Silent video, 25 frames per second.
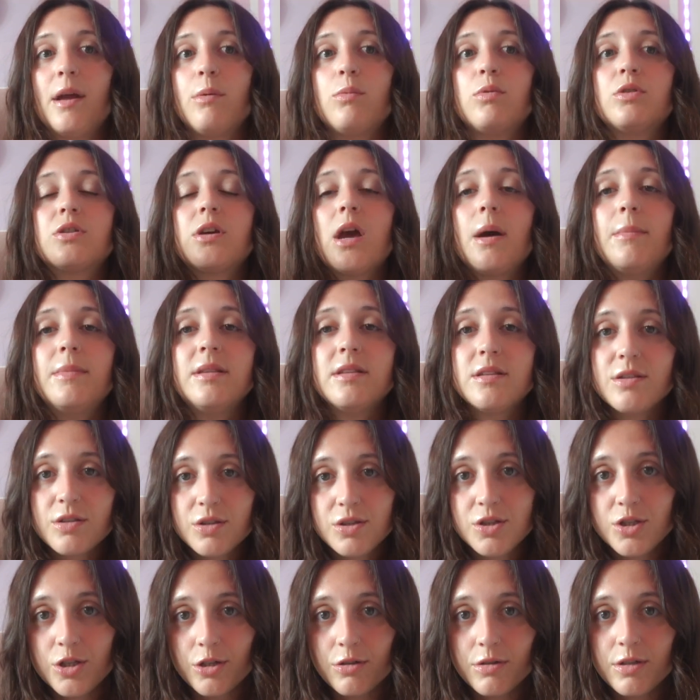would come into the
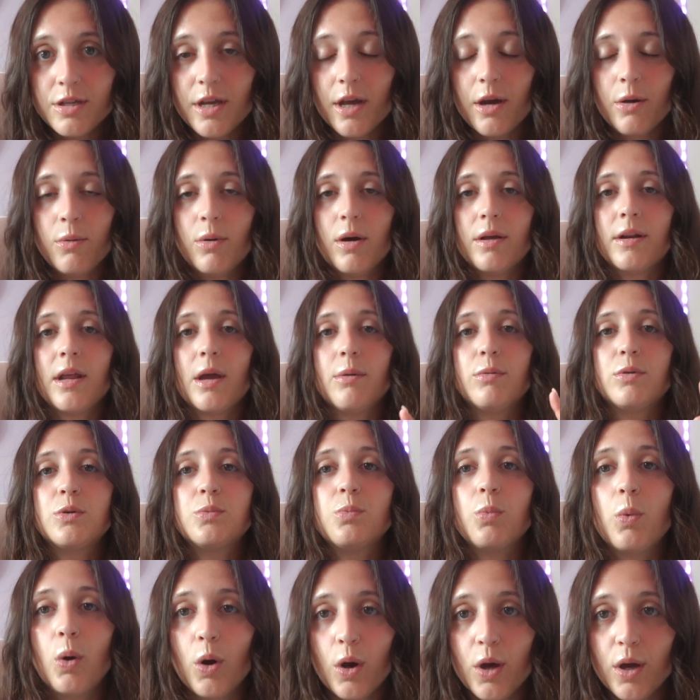studio and I would
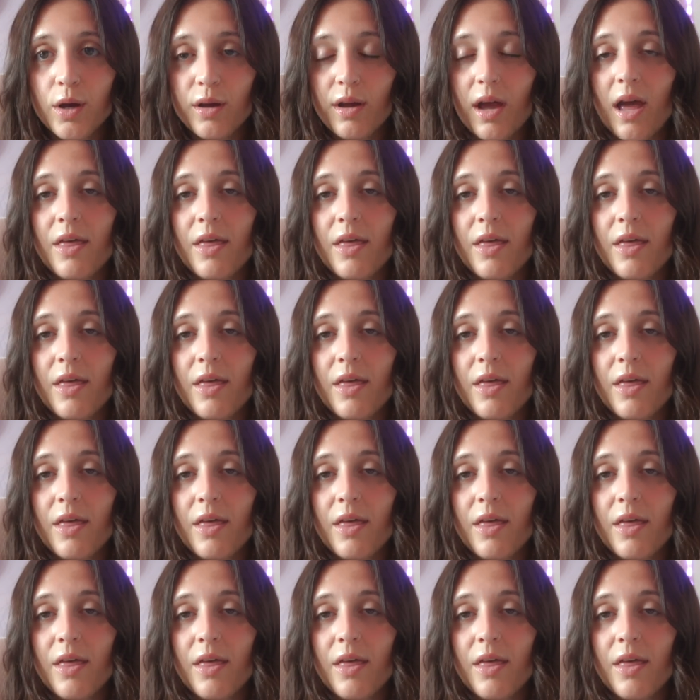work,